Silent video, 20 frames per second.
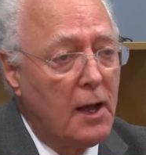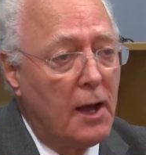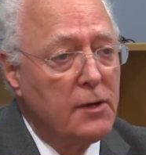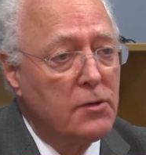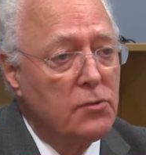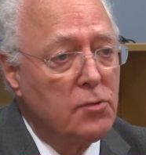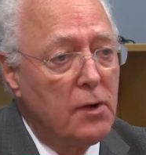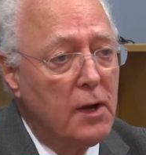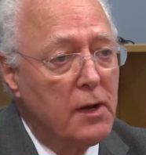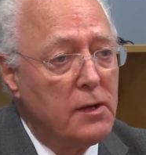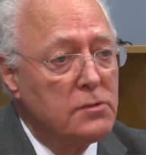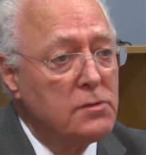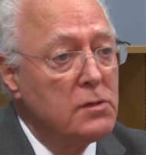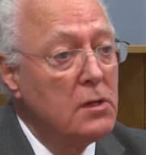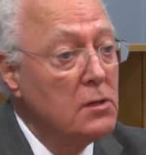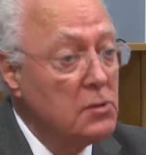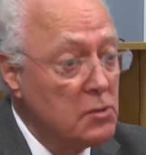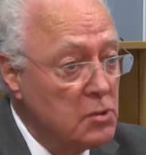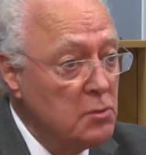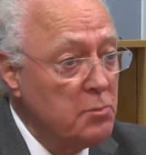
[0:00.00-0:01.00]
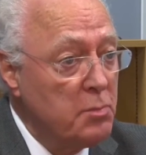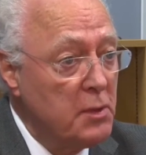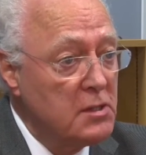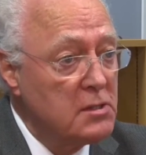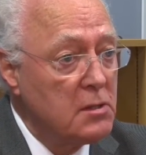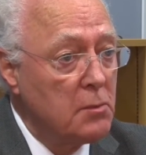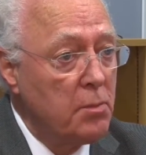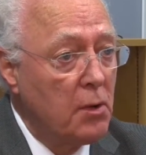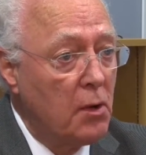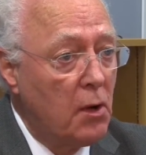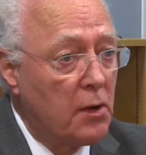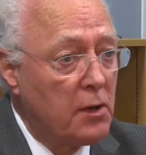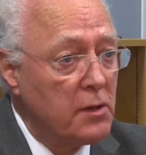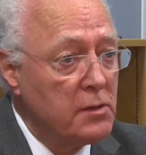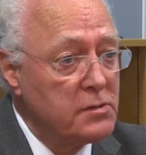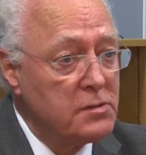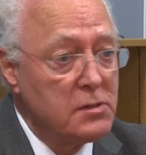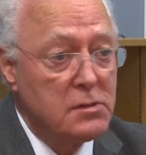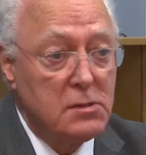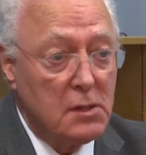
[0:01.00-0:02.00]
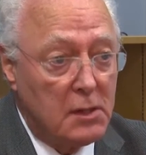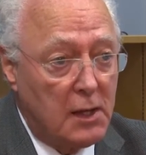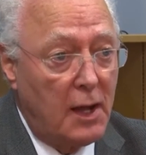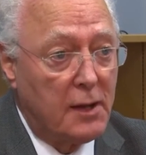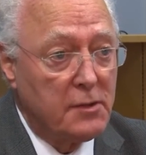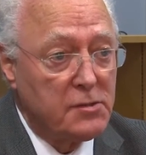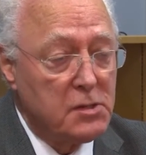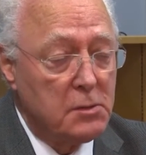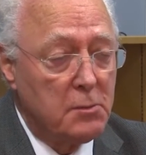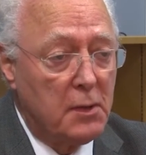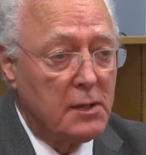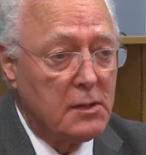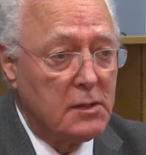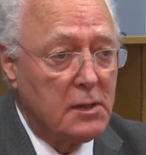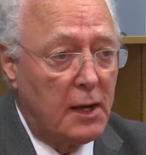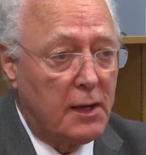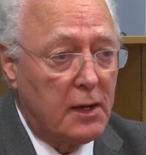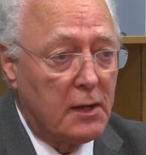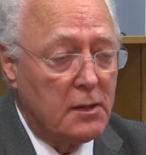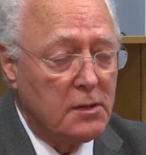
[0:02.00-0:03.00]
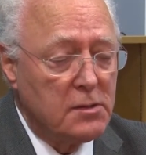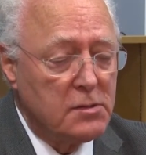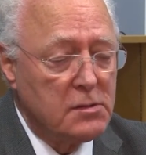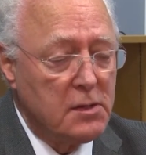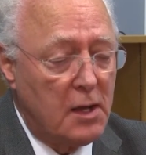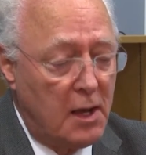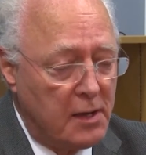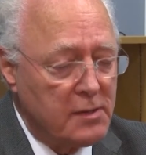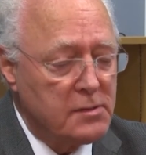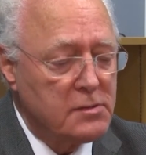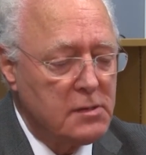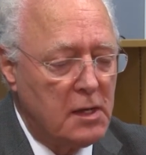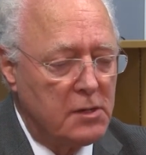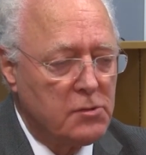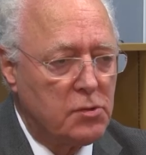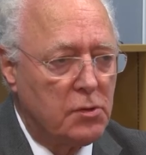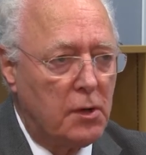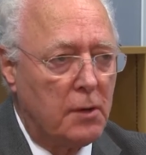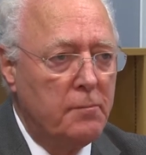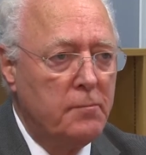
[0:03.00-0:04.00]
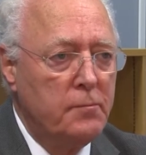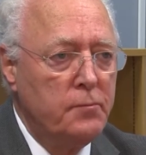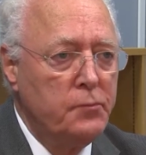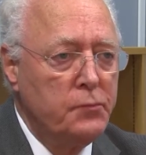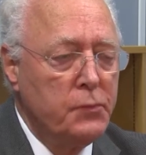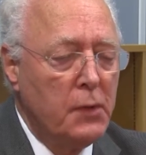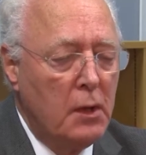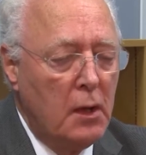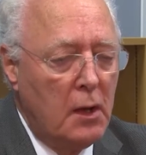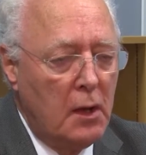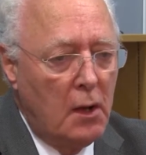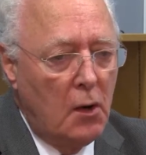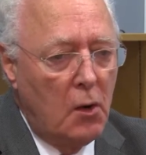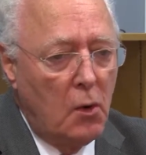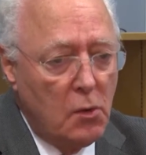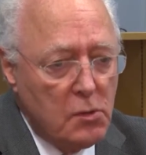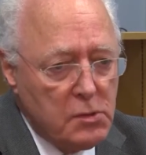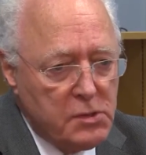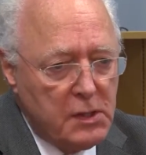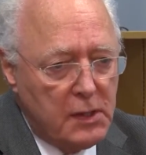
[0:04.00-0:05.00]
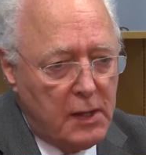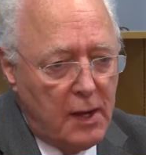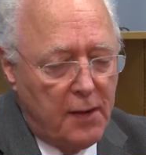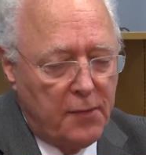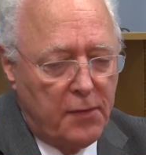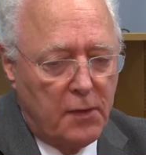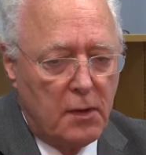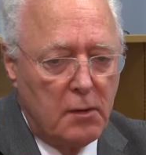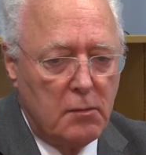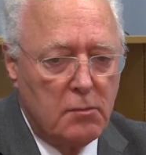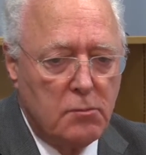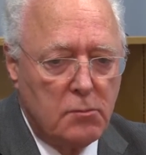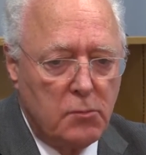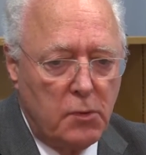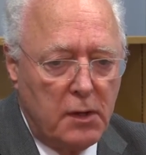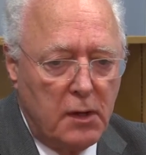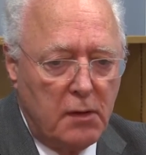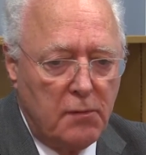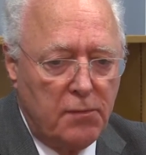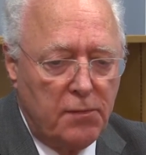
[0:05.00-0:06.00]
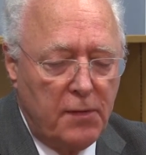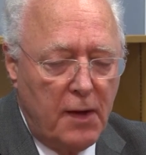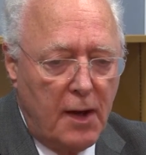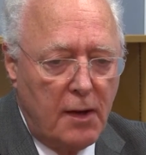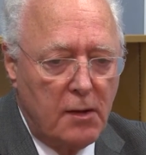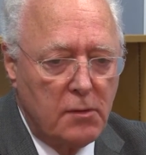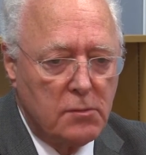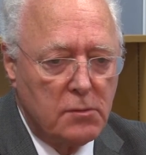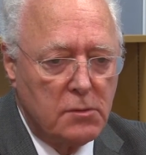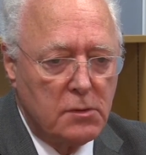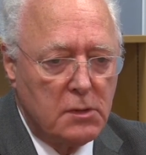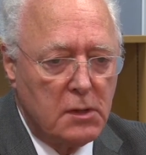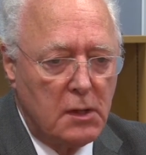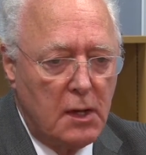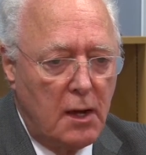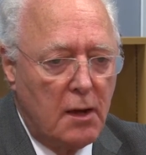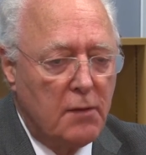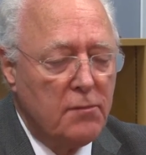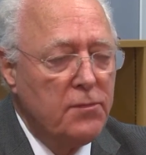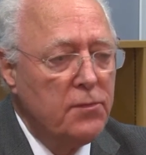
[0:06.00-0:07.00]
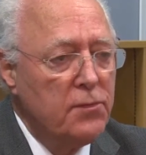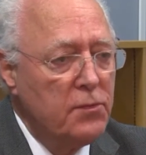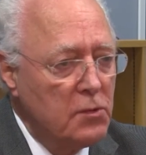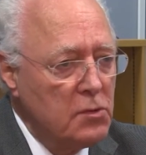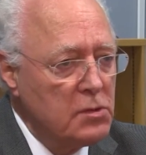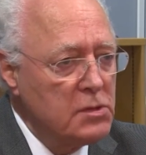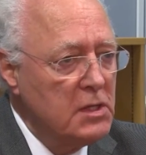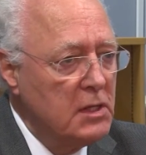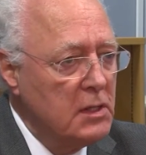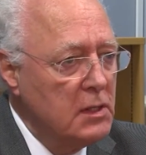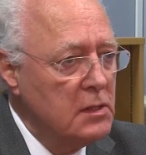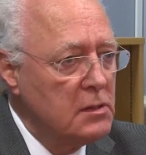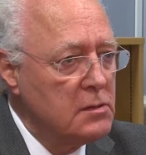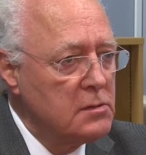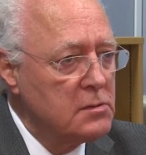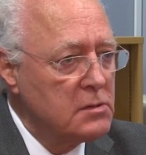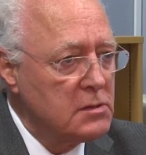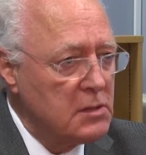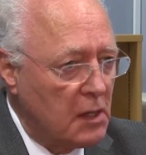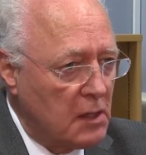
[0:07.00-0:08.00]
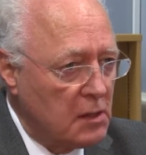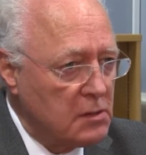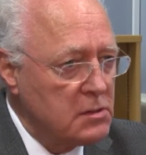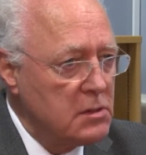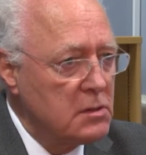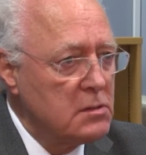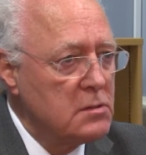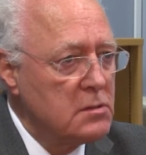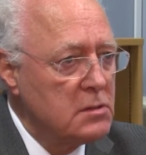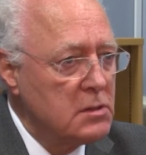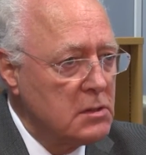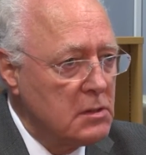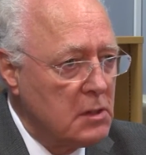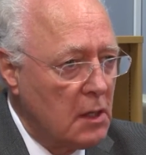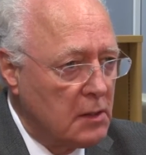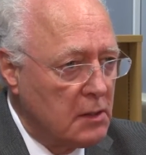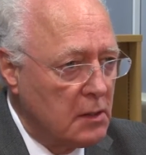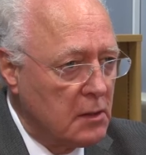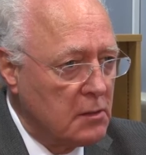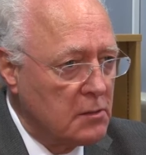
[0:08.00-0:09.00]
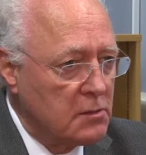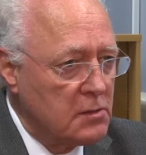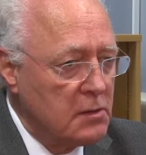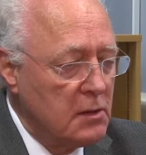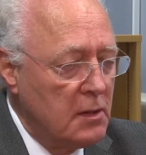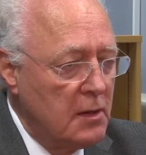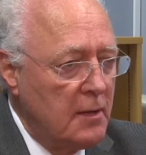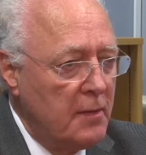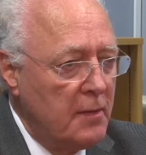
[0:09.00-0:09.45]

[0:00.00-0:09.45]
nitrates to beta blockers and to calcium antagonists, etc. Altogether, we found 46 studies